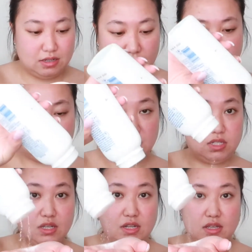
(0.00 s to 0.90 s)
So I'm
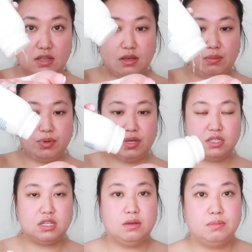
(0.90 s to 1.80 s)
just going to put
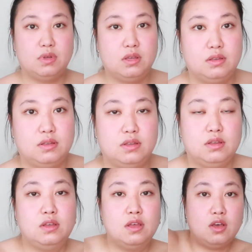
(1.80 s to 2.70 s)
some,
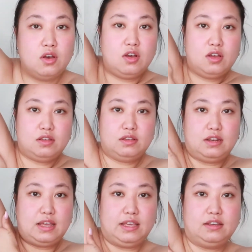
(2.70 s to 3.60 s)

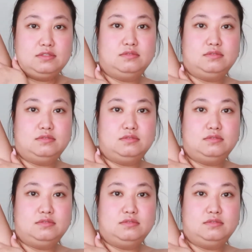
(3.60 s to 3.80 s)
like,